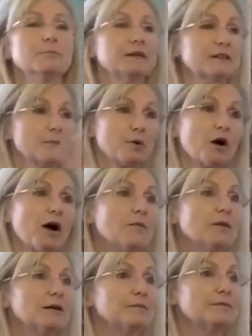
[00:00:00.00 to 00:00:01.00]
But the
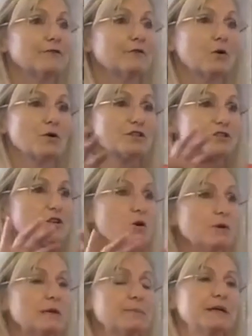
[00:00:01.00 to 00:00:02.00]
problem, of course, so
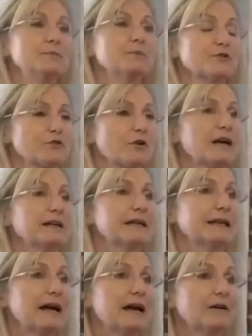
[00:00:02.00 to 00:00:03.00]
many people trying to
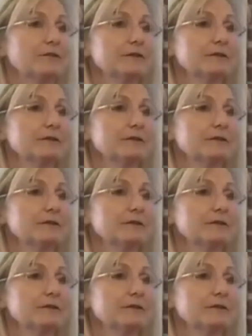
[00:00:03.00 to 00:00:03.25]
get out,